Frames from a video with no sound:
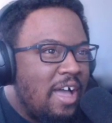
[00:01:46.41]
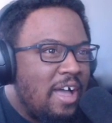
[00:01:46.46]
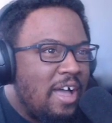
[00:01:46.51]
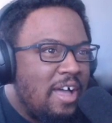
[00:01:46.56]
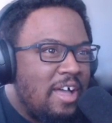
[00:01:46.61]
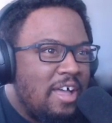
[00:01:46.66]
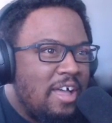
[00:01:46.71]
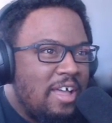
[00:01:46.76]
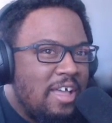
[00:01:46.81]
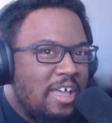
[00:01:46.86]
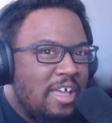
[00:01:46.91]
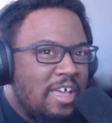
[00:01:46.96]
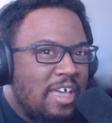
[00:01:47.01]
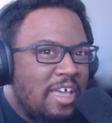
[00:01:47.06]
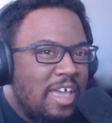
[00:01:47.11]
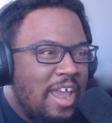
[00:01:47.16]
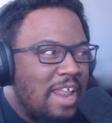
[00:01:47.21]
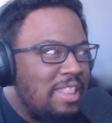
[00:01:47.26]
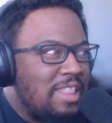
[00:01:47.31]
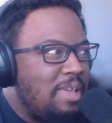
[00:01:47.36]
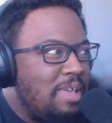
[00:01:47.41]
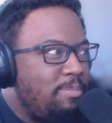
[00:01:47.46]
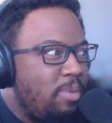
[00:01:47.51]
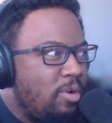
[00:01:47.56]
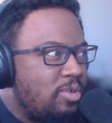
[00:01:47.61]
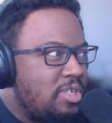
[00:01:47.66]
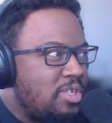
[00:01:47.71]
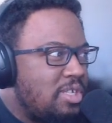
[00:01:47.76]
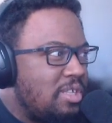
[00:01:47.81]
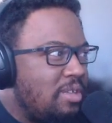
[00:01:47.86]
Uh, and I think
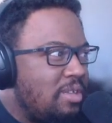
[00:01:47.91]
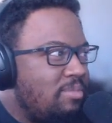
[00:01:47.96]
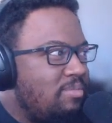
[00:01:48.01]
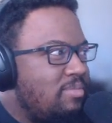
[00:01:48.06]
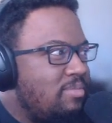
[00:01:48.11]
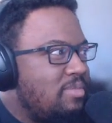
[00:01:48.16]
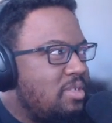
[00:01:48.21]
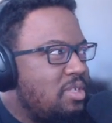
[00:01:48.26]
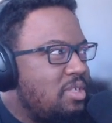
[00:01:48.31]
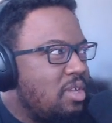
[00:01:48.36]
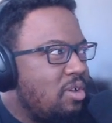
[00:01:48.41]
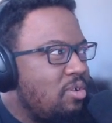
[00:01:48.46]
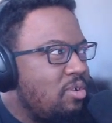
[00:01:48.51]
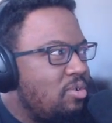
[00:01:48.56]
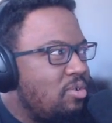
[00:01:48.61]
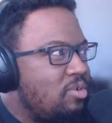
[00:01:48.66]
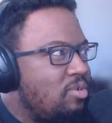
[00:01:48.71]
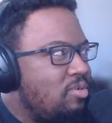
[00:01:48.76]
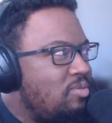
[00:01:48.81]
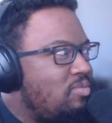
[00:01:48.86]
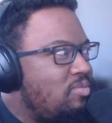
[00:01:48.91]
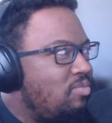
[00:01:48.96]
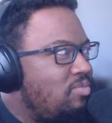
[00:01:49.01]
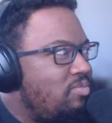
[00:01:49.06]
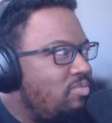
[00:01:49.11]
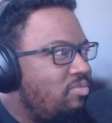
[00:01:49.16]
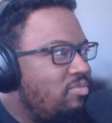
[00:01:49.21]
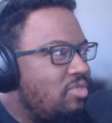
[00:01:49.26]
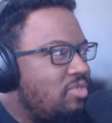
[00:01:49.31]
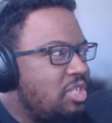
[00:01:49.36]
birds sleep. So
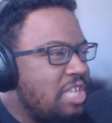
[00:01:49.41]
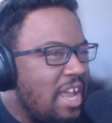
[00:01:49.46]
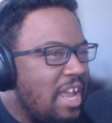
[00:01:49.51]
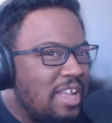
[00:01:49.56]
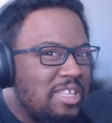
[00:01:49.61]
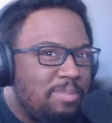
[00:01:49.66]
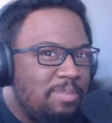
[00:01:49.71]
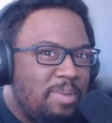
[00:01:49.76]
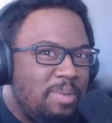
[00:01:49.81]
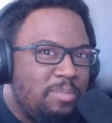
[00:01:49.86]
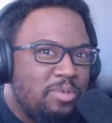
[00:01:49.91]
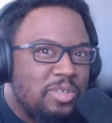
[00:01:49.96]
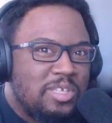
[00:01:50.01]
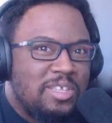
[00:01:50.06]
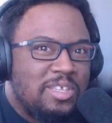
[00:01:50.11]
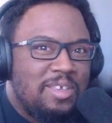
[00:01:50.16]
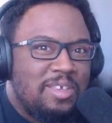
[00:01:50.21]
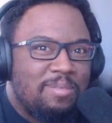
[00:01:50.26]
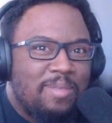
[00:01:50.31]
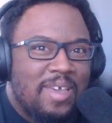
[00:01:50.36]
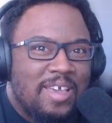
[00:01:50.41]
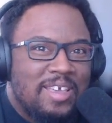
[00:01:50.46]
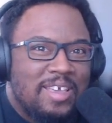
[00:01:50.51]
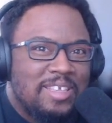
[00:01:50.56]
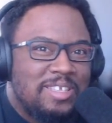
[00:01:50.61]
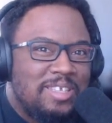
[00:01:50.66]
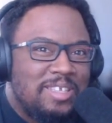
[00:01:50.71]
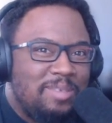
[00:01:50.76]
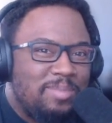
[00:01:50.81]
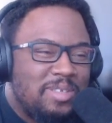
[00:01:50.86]
shout out to people who sleep, man,
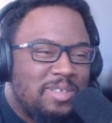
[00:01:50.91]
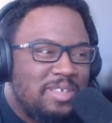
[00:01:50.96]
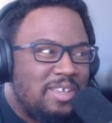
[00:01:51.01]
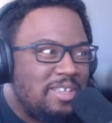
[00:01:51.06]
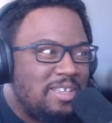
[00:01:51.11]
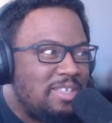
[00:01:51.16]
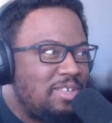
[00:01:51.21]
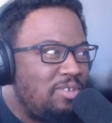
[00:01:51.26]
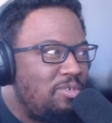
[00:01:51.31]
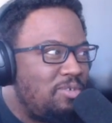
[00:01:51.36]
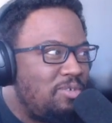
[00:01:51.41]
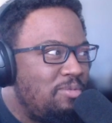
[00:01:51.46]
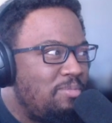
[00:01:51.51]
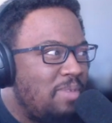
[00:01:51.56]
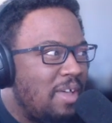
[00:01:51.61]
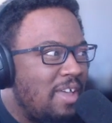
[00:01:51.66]
because sleep is good too.